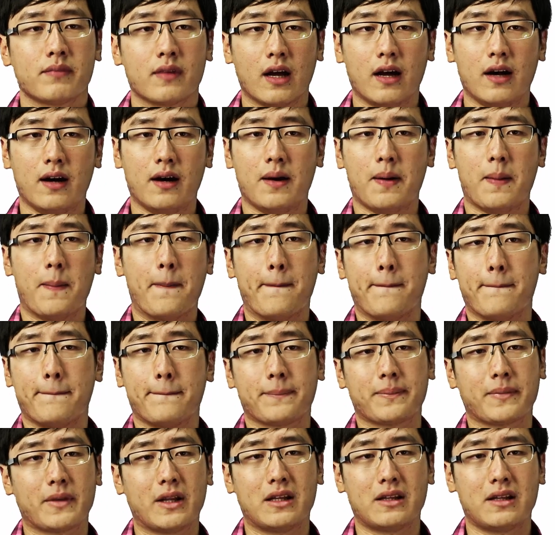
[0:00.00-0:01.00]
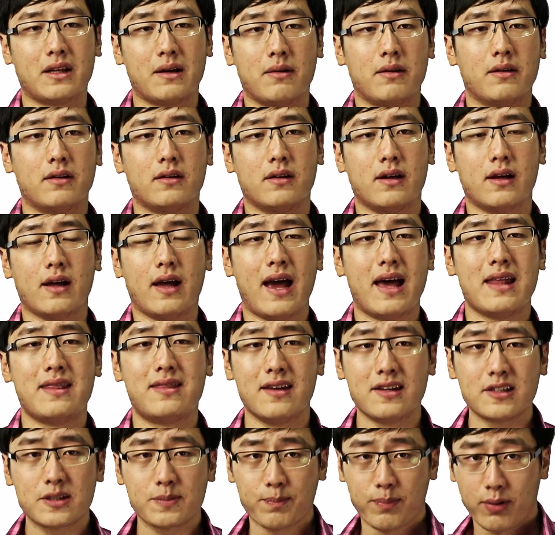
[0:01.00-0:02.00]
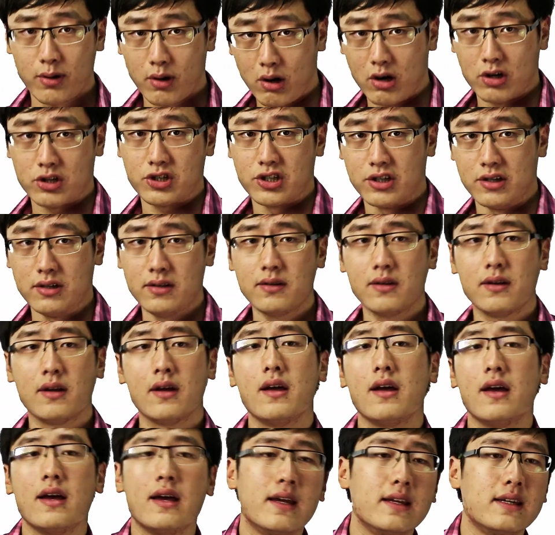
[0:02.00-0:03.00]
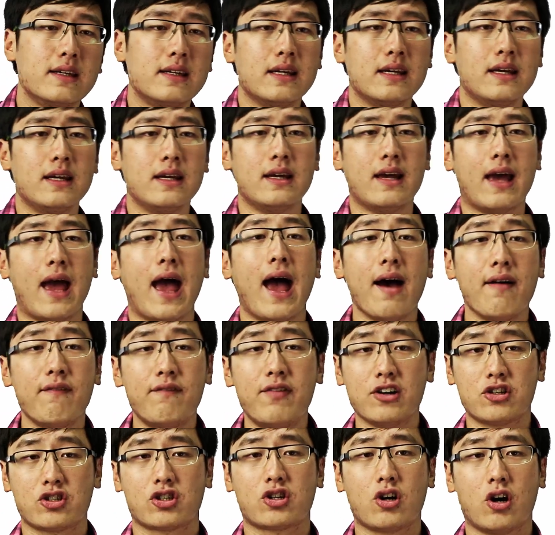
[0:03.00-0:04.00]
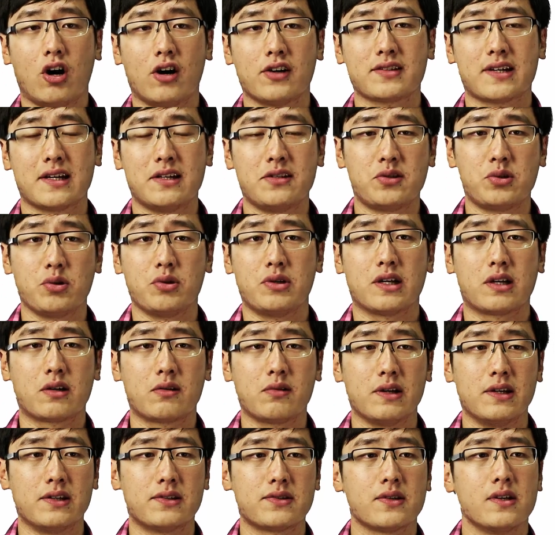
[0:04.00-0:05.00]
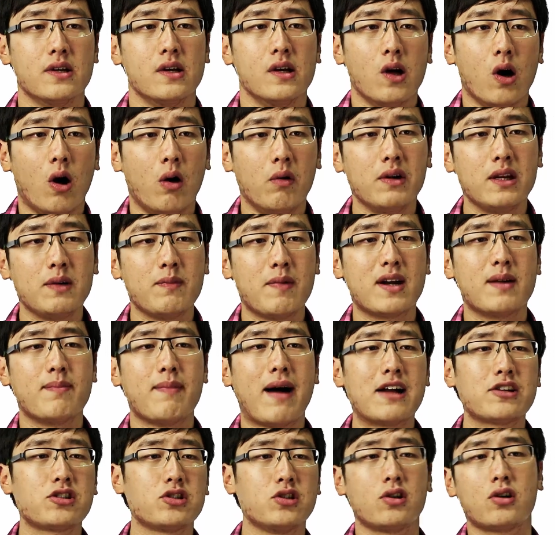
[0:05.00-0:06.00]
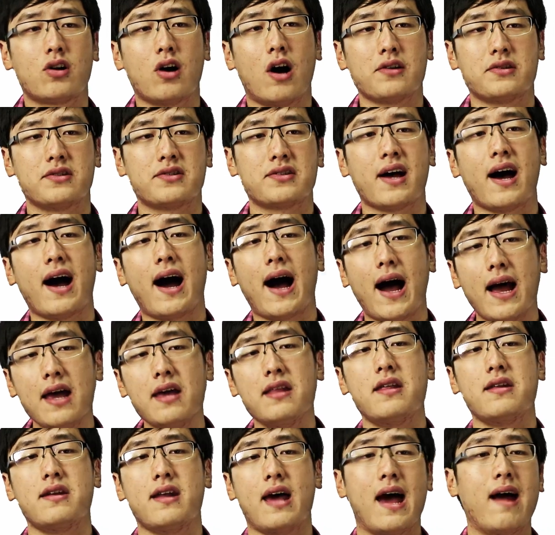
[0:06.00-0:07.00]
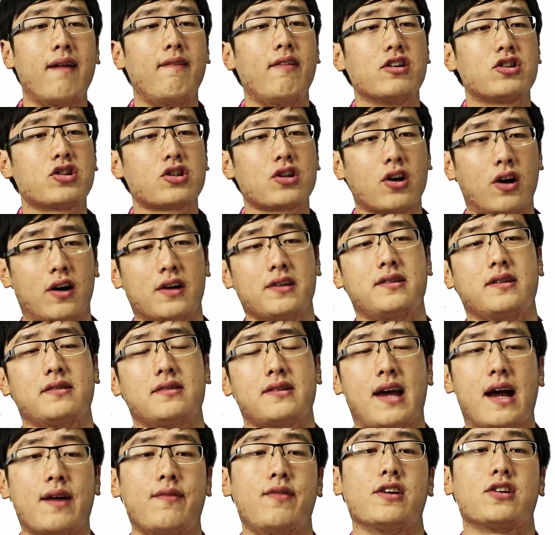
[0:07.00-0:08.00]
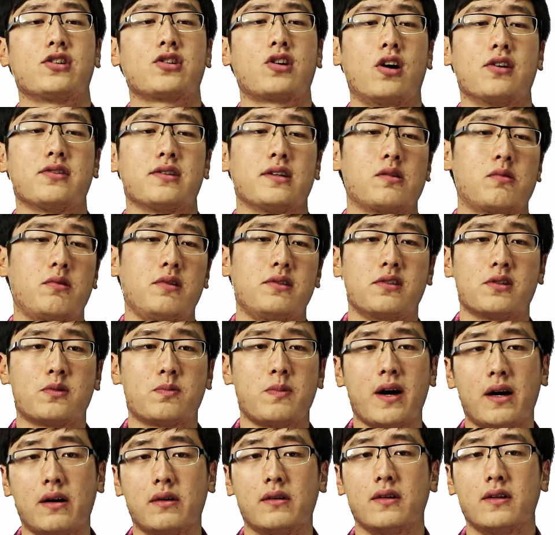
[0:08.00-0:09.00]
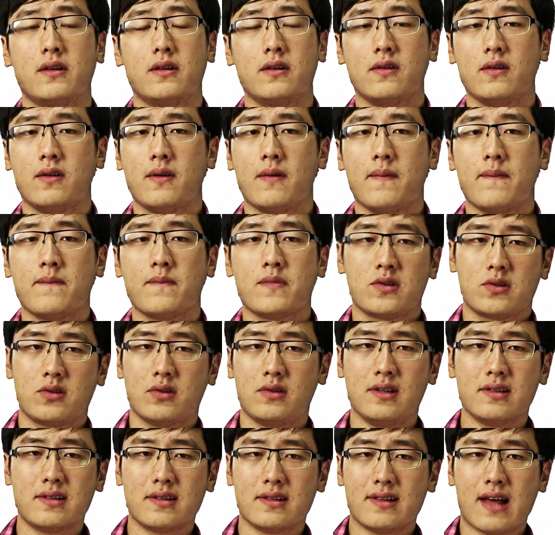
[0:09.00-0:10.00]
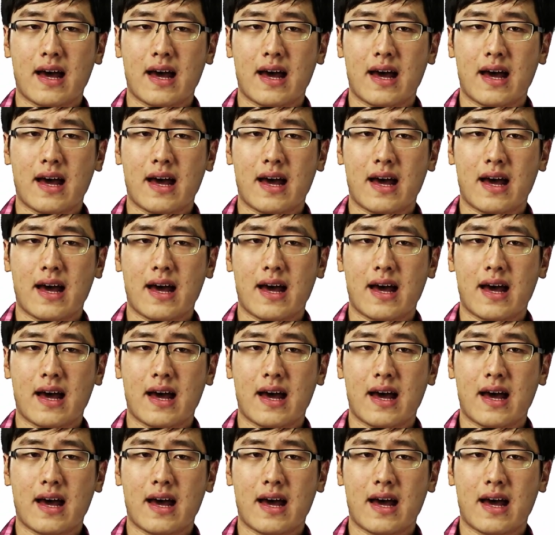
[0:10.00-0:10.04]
um, the, at this portion, the average cost can still decrease. Only when the marginal cost is higher than the average cost does the average cost increase as well. So this is